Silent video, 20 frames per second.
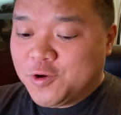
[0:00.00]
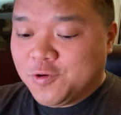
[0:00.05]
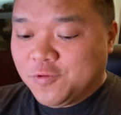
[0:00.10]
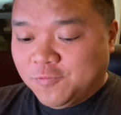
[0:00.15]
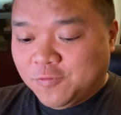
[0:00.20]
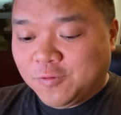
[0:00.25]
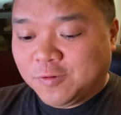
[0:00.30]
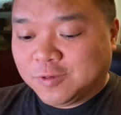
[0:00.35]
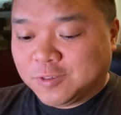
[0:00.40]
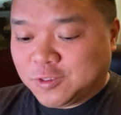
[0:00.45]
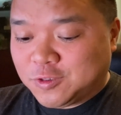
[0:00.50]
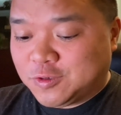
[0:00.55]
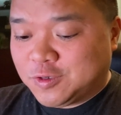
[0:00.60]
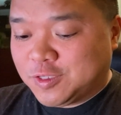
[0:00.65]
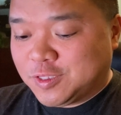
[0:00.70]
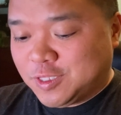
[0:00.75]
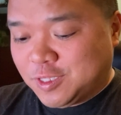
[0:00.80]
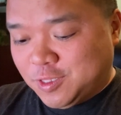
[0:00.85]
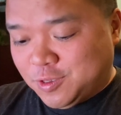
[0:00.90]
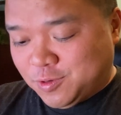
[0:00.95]
for
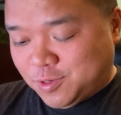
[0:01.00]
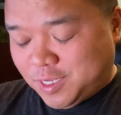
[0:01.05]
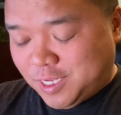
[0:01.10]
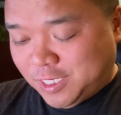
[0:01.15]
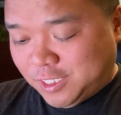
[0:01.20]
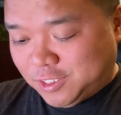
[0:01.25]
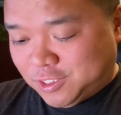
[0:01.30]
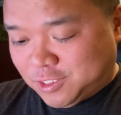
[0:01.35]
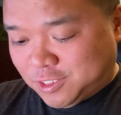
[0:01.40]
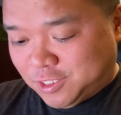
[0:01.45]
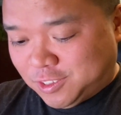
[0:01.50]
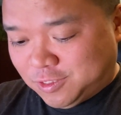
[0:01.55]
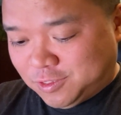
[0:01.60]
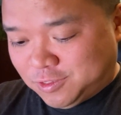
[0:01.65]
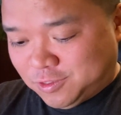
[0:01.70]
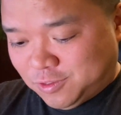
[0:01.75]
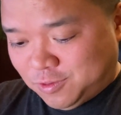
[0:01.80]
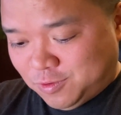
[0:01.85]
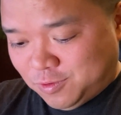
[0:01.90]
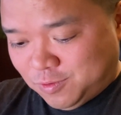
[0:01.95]
asserting the location.
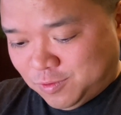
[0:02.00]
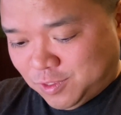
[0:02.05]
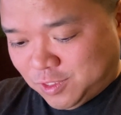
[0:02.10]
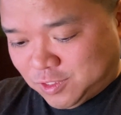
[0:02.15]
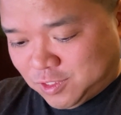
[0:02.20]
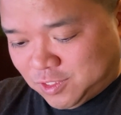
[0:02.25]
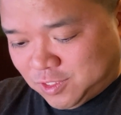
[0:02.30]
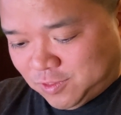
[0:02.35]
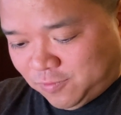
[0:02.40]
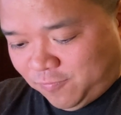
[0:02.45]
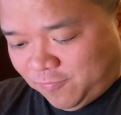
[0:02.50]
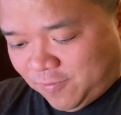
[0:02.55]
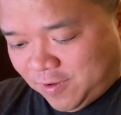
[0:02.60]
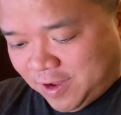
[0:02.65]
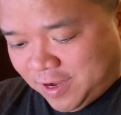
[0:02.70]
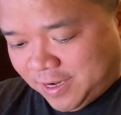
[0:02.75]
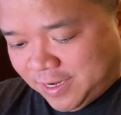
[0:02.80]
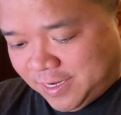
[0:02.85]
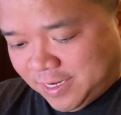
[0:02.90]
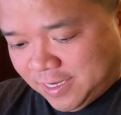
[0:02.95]
So let's
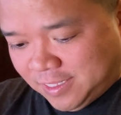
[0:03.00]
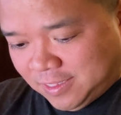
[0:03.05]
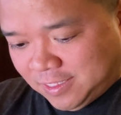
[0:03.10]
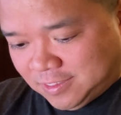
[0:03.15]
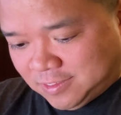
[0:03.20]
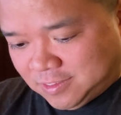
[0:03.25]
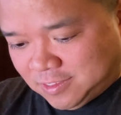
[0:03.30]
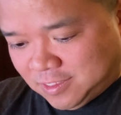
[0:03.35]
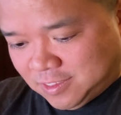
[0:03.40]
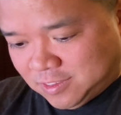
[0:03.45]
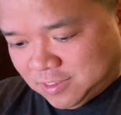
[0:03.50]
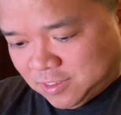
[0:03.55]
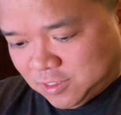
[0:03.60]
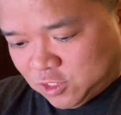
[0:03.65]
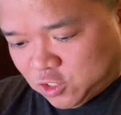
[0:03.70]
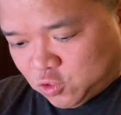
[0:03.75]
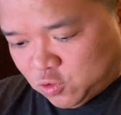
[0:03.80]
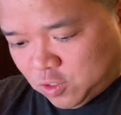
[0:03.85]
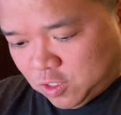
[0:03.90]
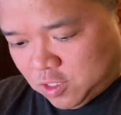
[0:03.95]
find it. This is a
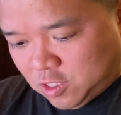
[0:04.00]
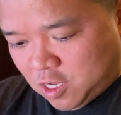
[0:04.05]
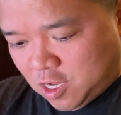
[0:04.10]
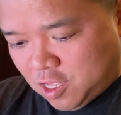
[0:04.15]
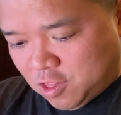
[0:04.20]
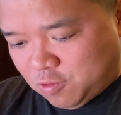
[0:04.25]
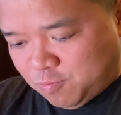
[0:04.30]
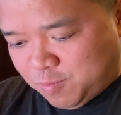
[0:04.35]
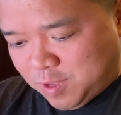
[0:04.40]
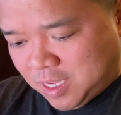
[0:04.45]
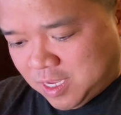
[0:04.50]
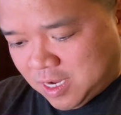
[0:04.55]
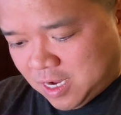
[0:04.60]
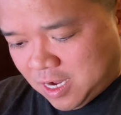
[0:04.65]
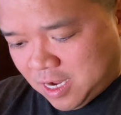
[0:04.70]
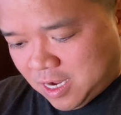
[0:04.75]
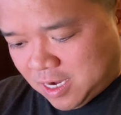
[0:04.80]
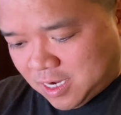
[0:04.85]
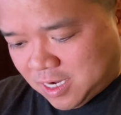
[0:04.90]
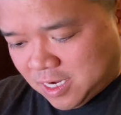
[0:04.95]
short cloth
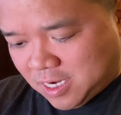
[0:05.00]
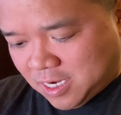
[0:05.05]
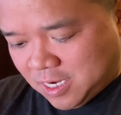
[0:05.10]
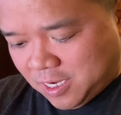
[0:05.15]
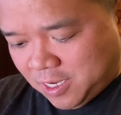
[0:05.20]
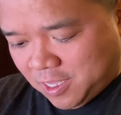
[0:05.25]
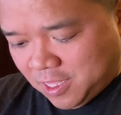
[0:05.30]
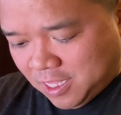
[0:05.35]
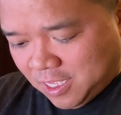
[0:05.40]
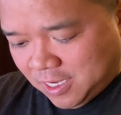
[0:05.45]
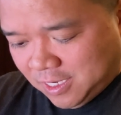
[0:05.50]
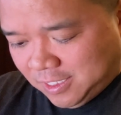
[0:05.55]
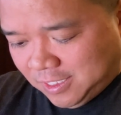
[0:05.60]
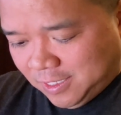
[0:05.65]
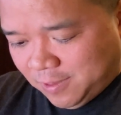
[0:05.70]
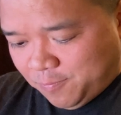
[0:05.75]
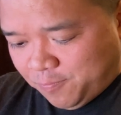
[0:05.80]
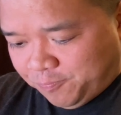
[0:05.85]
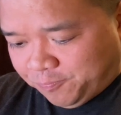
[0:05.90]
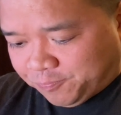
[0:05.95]
peacock.
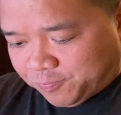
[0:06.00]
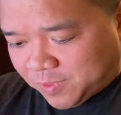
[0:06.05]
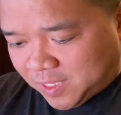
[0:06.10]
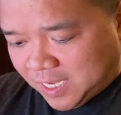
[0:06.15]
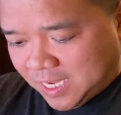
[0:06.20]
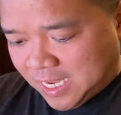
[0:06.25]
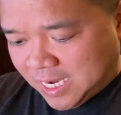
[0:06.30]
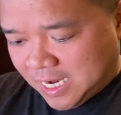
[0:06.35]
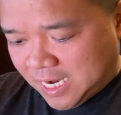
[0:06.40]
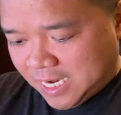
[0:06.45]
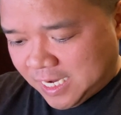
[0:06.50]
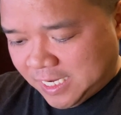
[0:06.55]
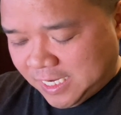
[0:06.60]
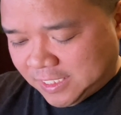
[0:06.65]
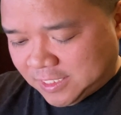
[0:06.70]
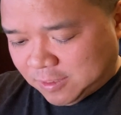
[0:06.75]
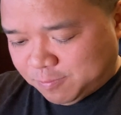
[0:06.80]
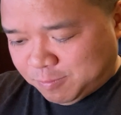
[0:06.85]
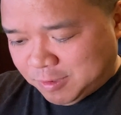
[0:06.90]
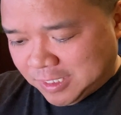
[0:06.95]
And I
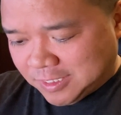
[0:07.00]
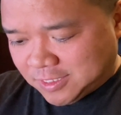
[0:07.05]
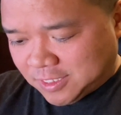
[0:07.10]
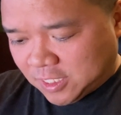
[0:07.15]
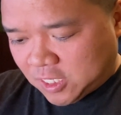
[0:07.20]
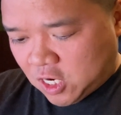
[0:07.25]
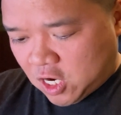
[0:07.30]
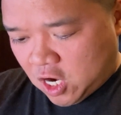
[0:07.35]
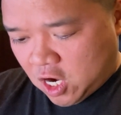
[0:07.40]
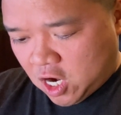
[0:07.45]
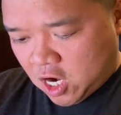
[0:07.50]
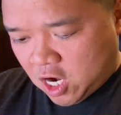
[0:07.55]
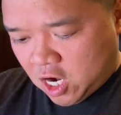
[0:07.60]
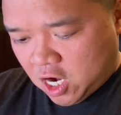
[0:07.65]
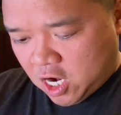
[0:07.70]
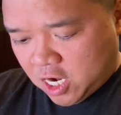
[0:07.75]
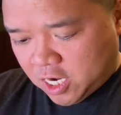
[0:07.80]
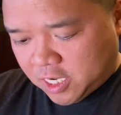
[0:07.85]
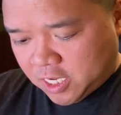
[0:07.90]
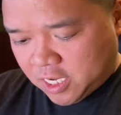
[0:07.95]
need to press the
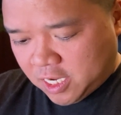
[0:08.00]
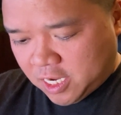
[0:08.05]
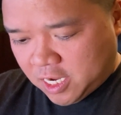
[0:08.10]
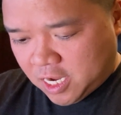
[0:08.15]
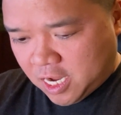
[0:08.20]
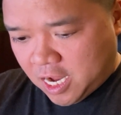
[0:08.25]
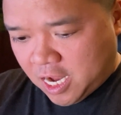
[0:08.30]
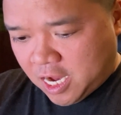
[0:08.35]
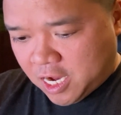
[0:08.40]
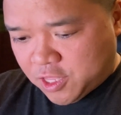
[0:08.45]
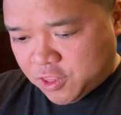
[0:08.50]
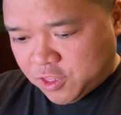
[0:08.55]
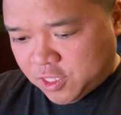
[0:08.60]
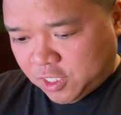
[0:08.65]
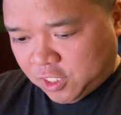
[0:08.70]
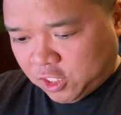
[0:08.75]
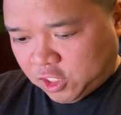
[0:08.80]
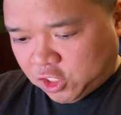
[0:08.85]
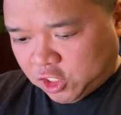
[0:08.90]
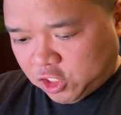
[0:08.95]
cog and
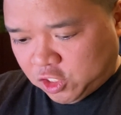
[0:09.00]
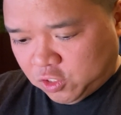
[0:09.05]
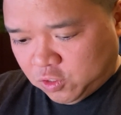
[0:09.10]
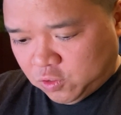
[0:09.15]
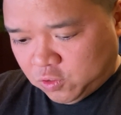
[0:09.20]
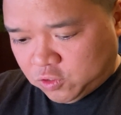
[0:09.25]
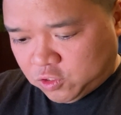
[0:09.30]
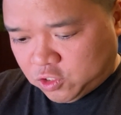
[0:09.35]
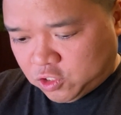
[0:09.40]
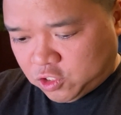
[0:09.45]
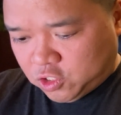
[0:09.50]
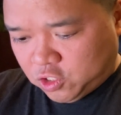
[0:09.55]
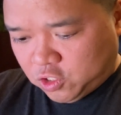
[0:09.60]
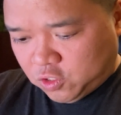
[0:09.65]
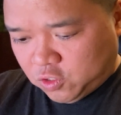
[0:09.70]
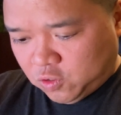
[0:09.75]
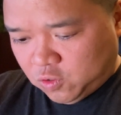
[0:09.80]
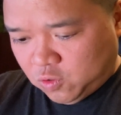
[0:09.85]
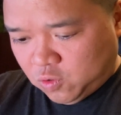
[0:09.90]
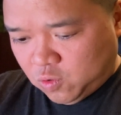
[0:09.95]
then choose
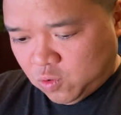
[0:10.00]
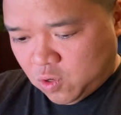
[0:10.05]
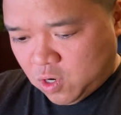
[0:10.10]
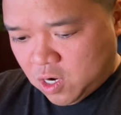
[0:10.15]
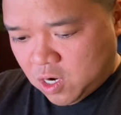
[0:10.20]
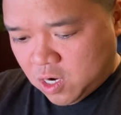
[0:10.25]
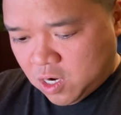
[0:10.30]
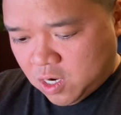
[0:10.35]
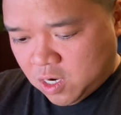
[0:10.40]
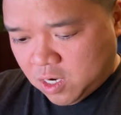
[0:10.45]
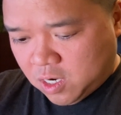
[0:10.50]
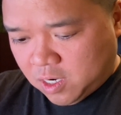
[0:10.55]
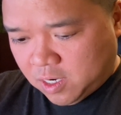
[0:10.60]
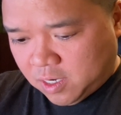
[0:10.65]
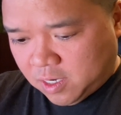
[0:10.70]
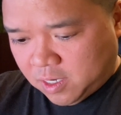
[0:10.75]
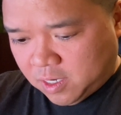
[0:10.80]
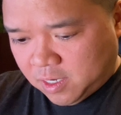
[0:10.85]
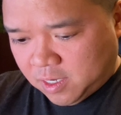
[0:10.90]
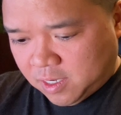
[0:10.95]
to
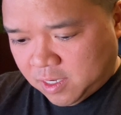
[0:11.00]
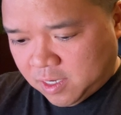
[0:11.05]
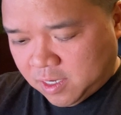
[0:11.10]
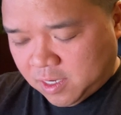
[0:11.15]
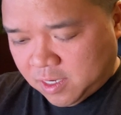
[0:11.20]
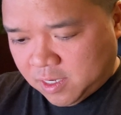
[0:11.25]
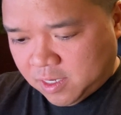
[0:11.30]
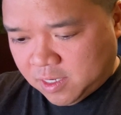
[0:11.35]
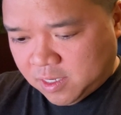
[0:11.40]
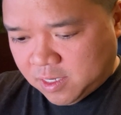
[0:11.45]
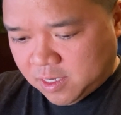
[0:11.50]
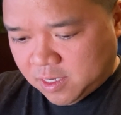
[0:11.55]
update